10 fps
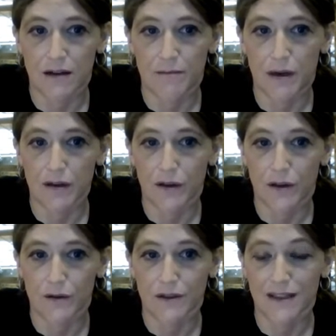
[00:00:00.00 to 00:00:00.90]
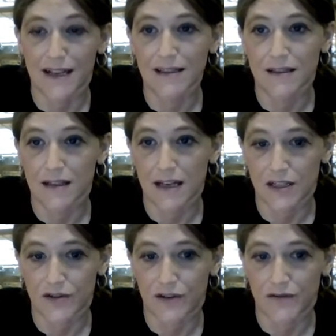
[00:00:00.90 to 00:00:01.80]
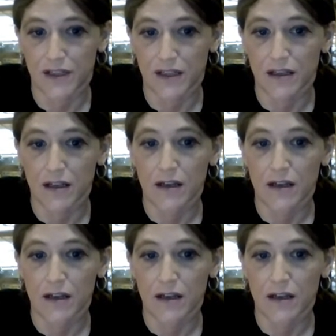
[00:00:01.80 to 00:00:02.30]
among those less than age 50